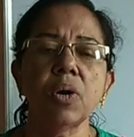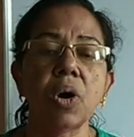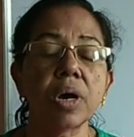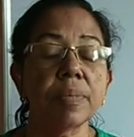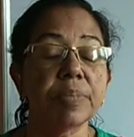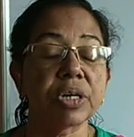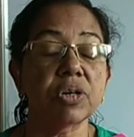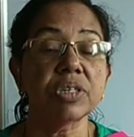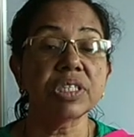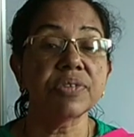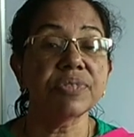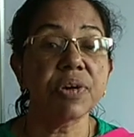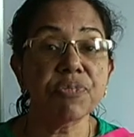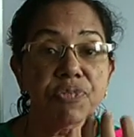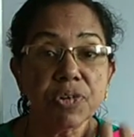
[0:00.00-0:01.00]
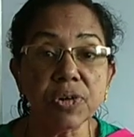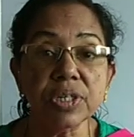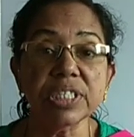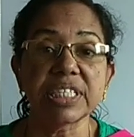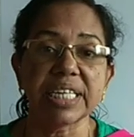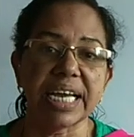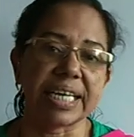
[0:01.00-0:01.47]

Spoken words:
or because of the force